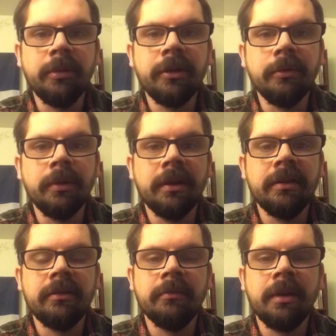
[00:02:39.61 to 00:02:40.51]
bigger
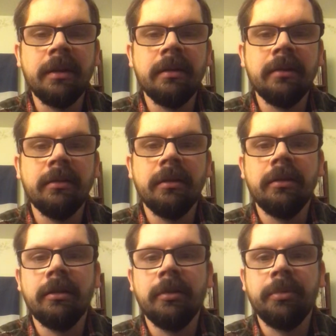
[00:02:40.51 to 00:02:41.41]
ways, in my
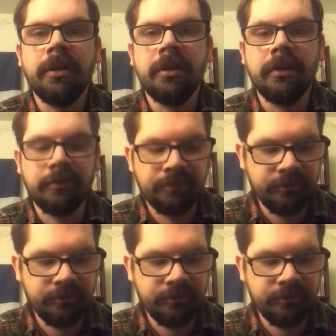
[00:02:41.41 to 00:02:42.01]
opinion.